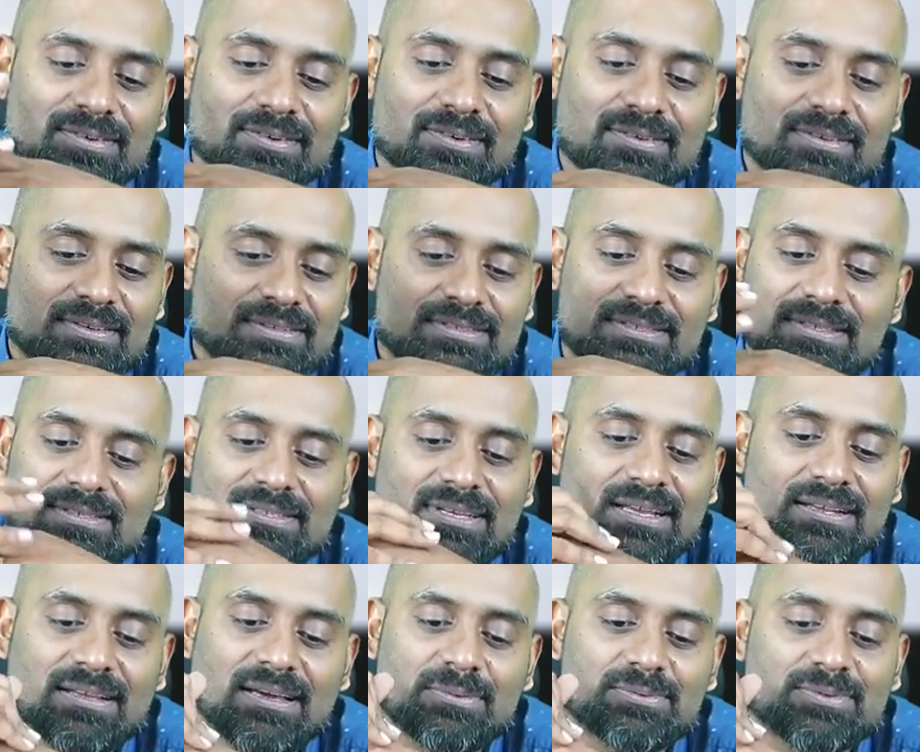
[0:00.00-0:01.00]
It's
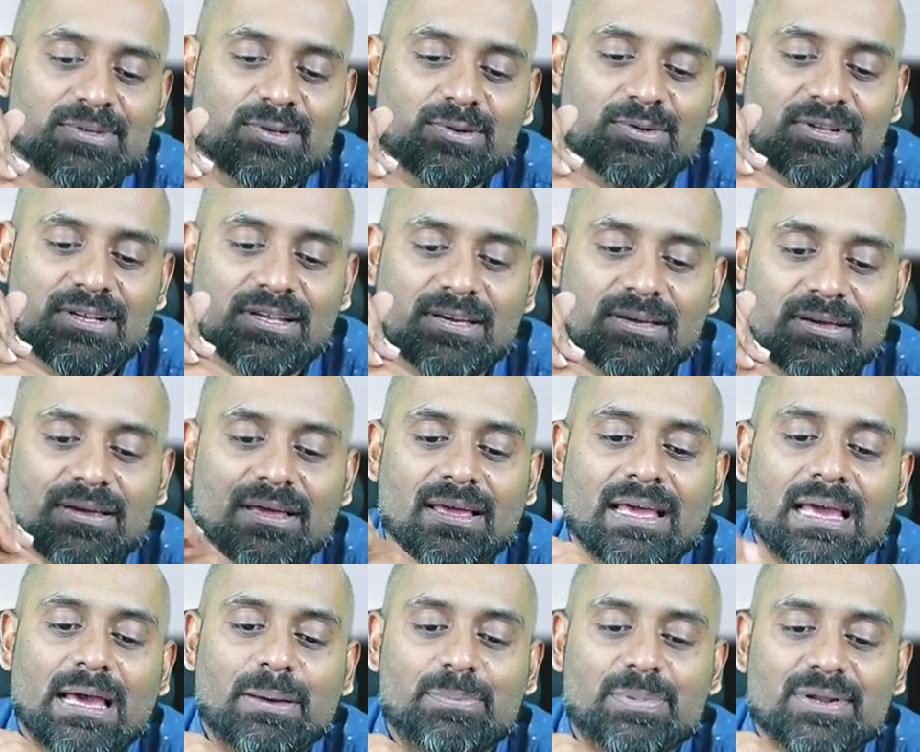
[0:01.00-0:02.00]
an absolutely
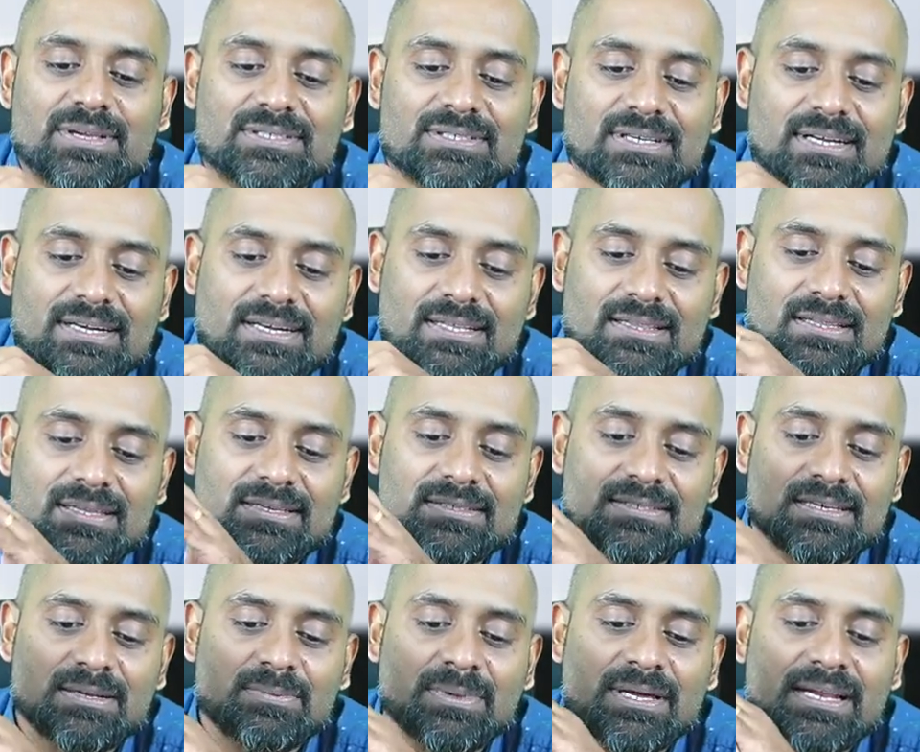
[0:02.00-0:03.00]
appreciating thing.
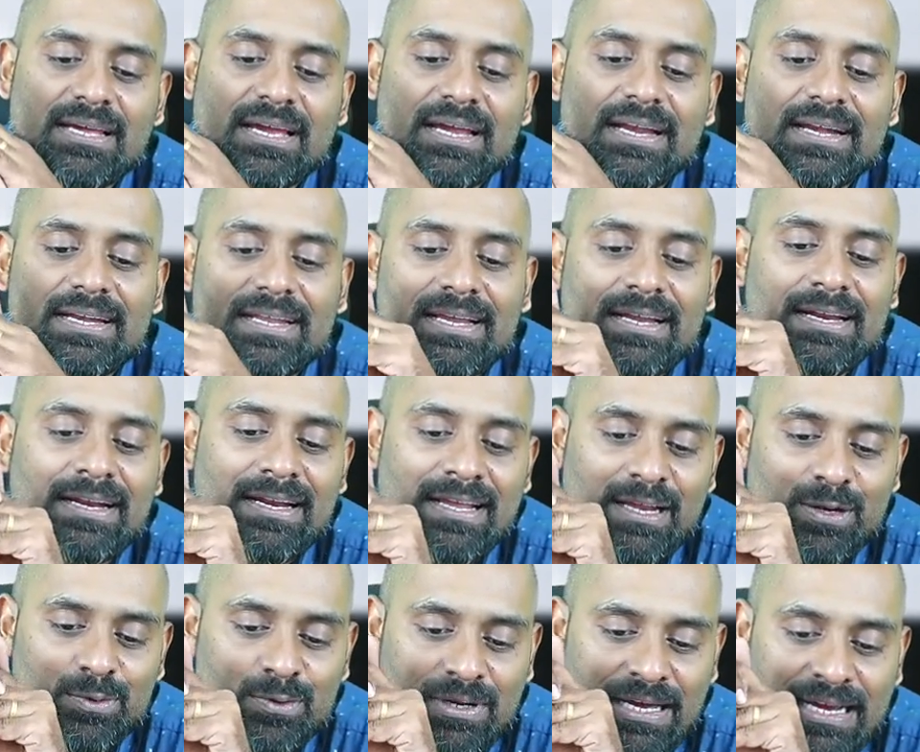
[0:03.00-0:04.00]
Jean Maria, 18.
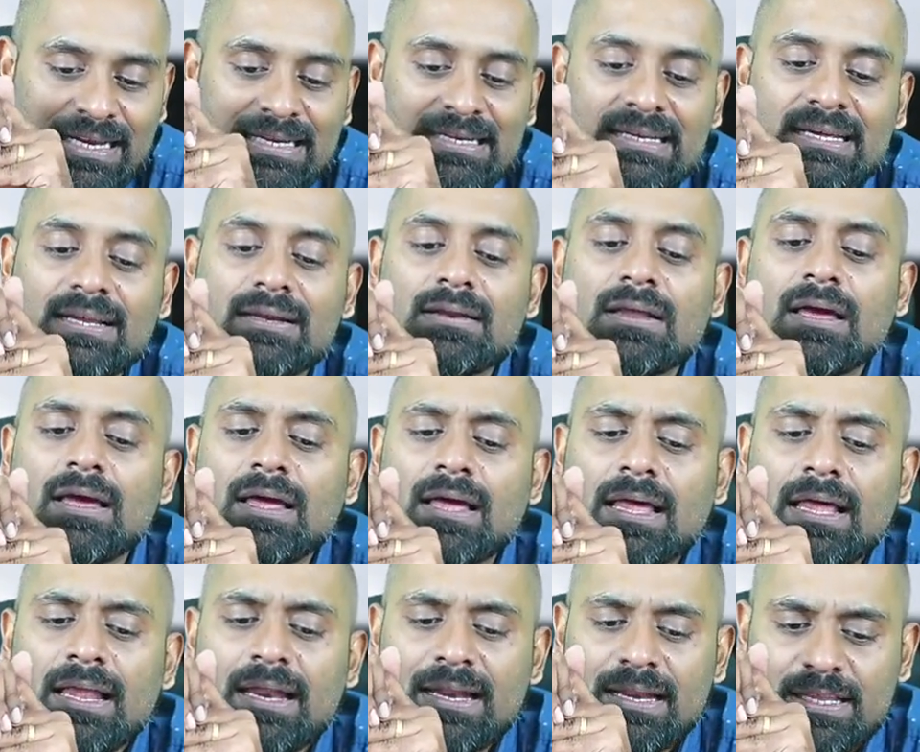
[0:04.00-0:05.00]
Nino, 19.
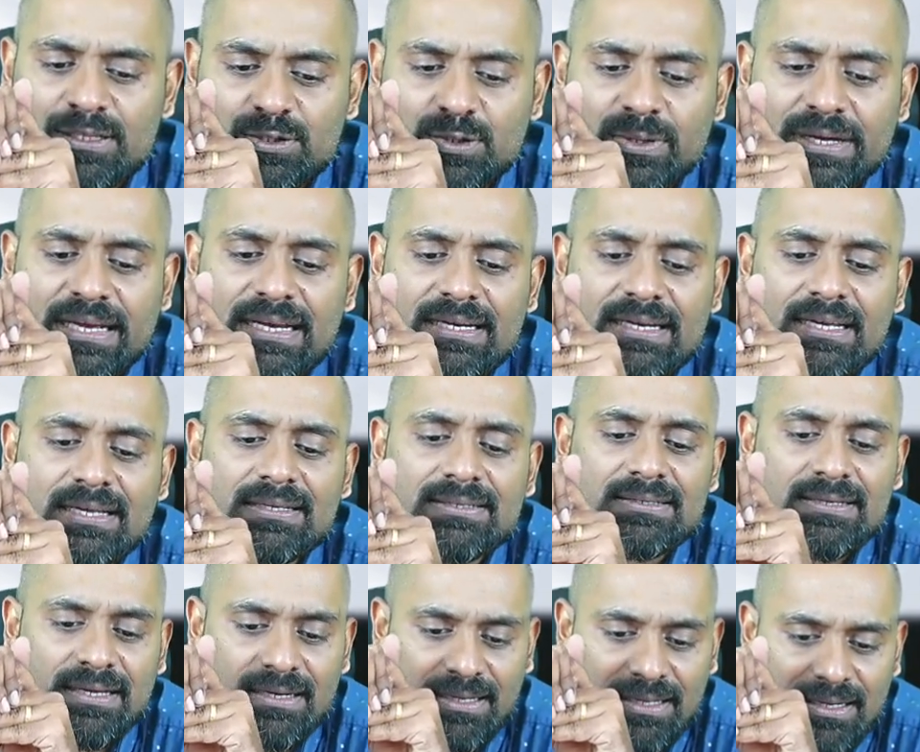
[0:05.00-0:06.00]
Lijo, 18.
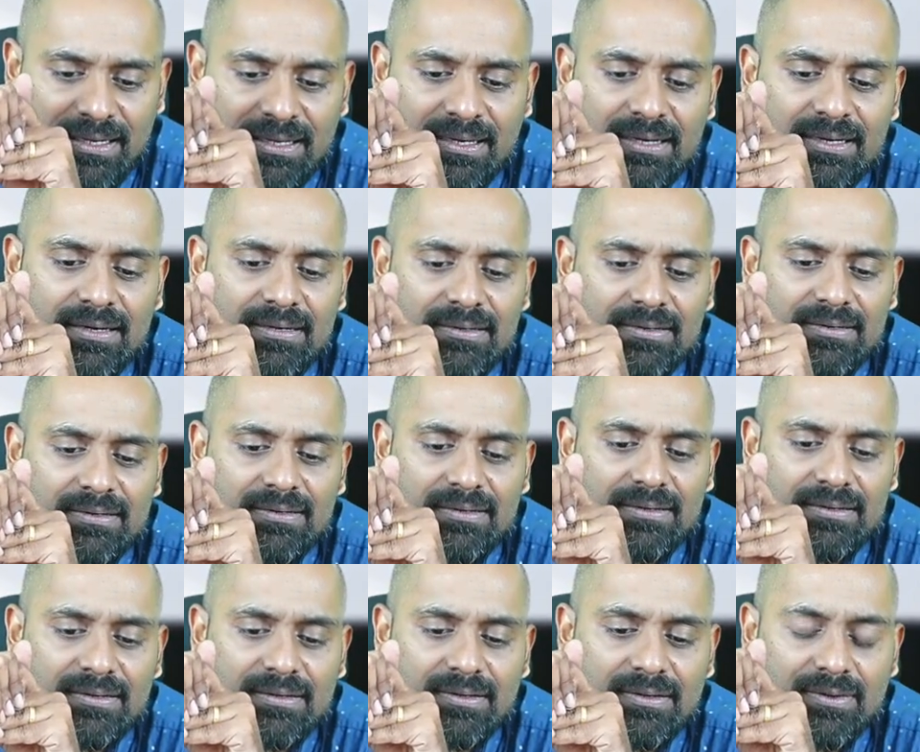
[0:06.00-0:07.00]
Chanila,
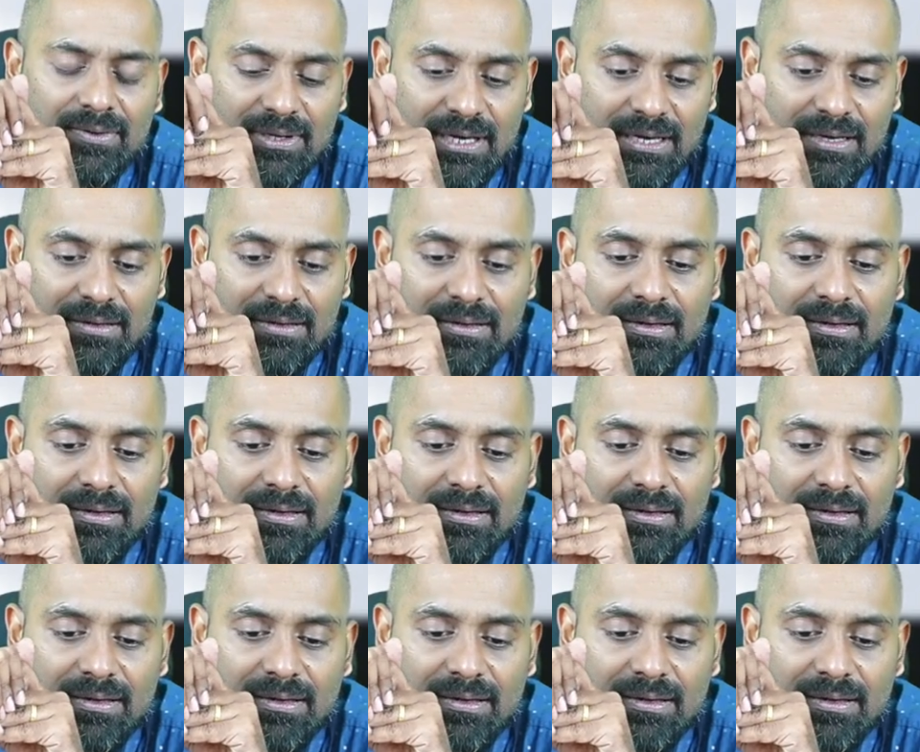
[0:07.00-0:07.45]
okay.